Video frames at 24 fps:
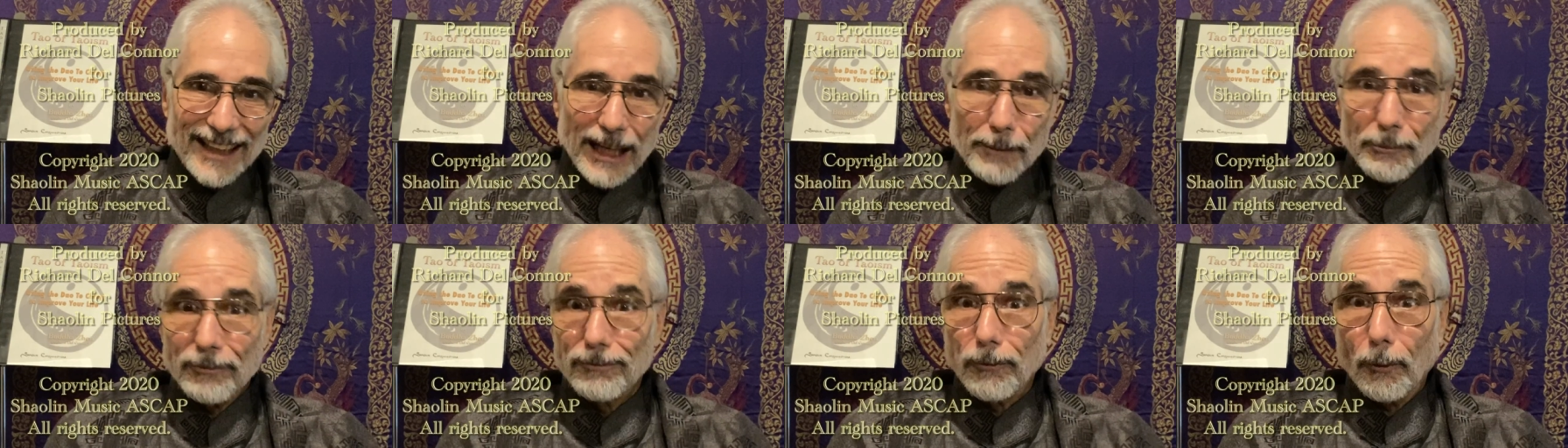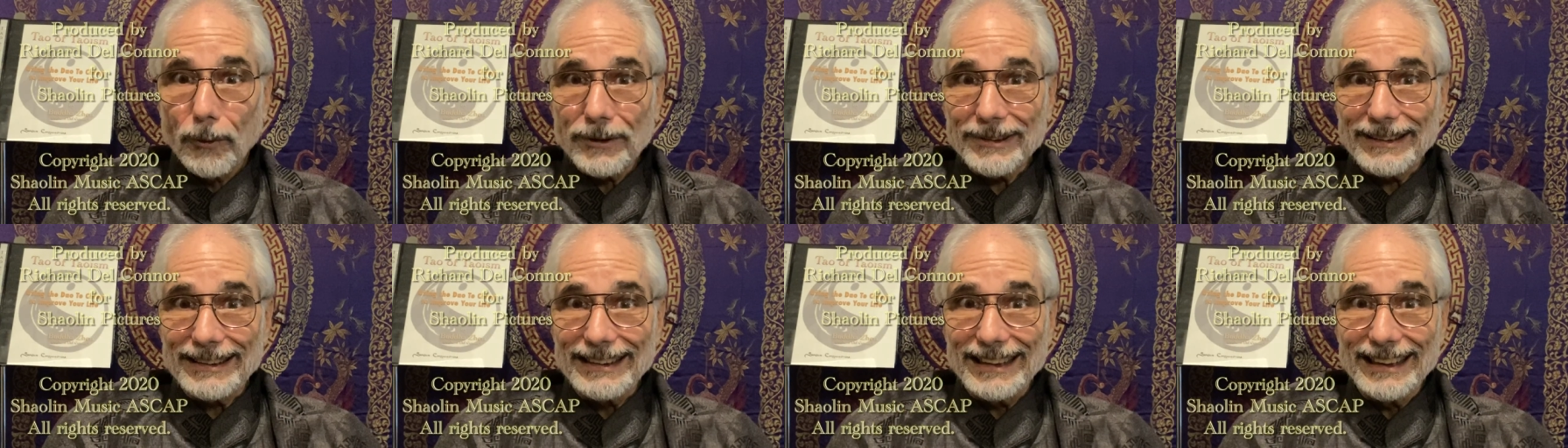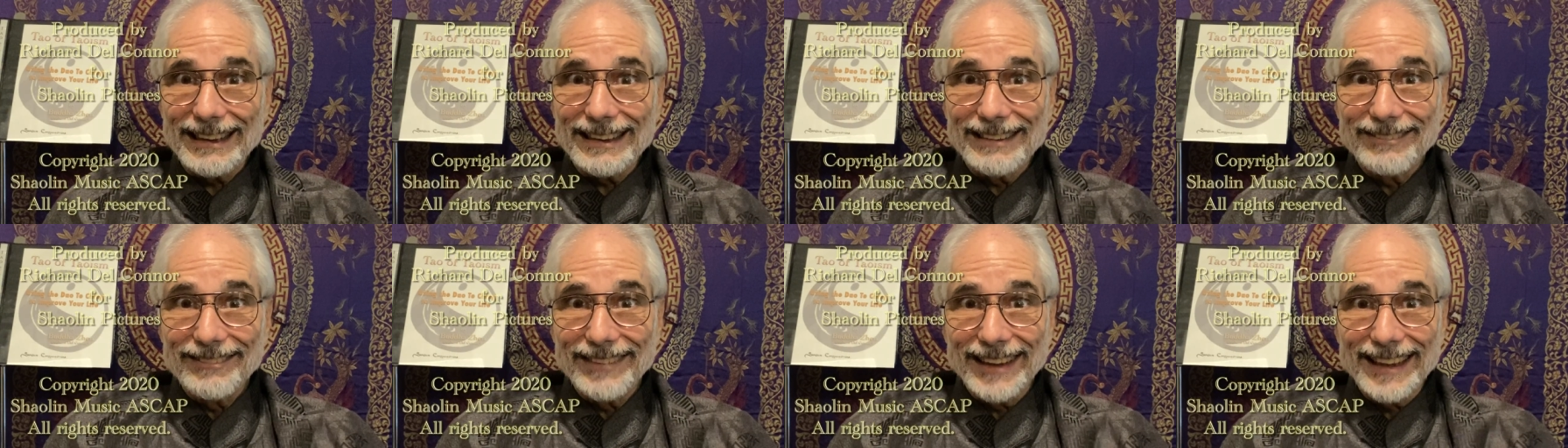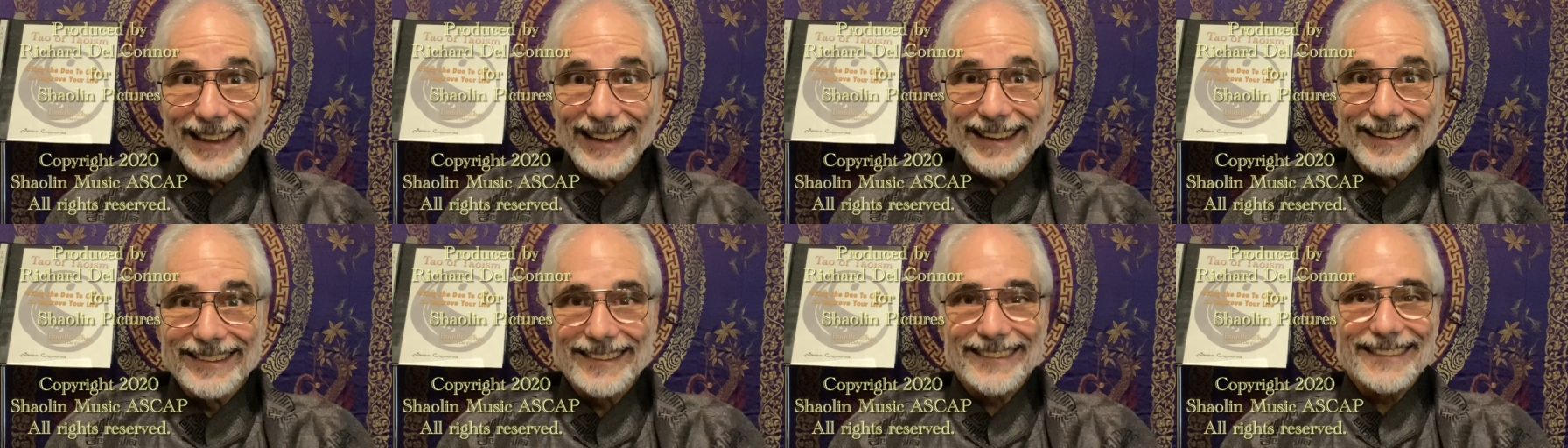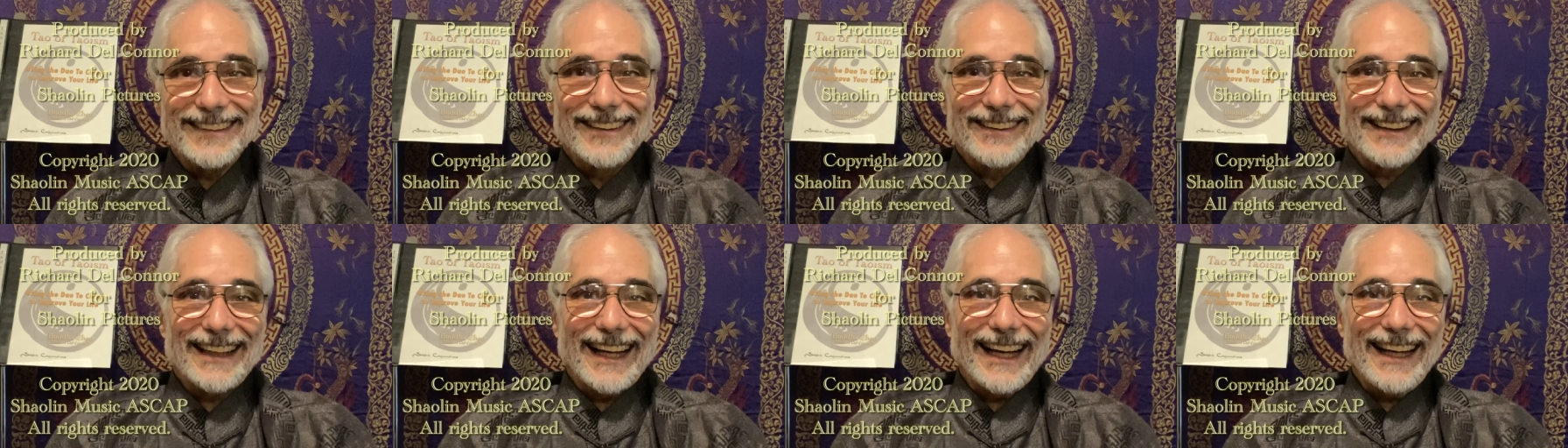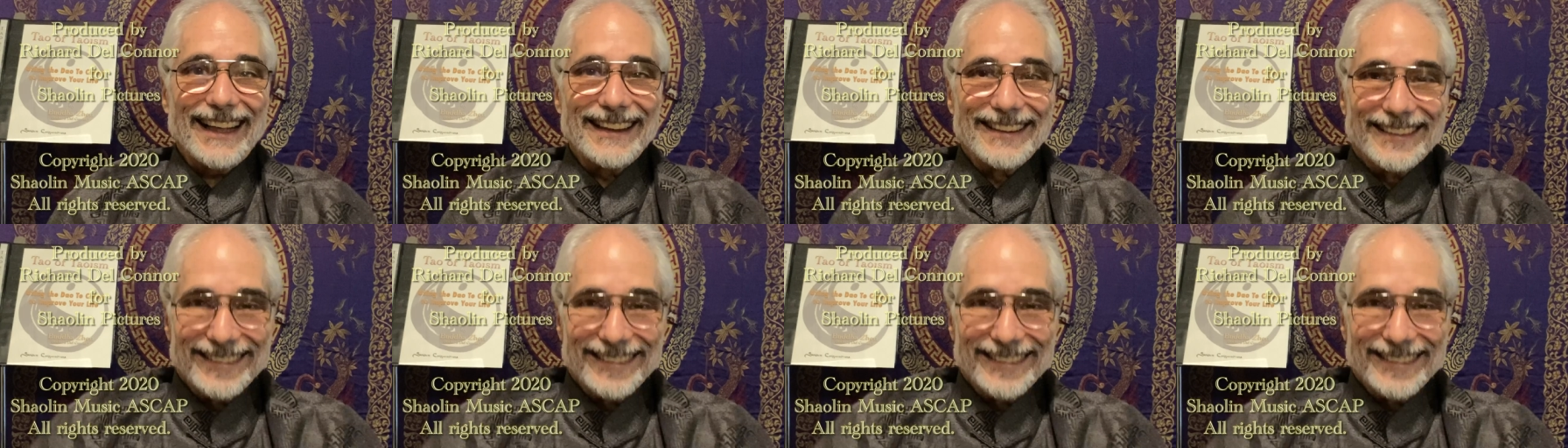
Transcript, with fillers: 14 minutes. Okay.